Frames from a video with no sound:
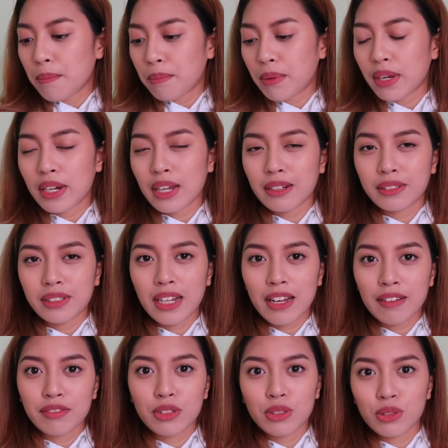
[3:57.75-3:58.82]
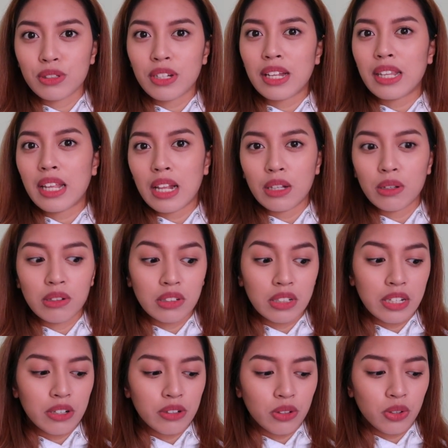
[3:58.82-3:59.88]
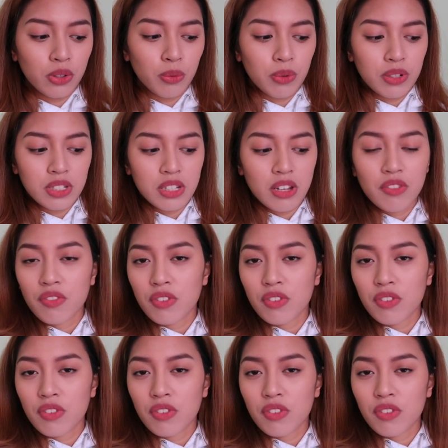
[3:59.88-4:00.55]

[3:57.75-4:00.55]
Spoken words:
but I will have to do that a little later on once I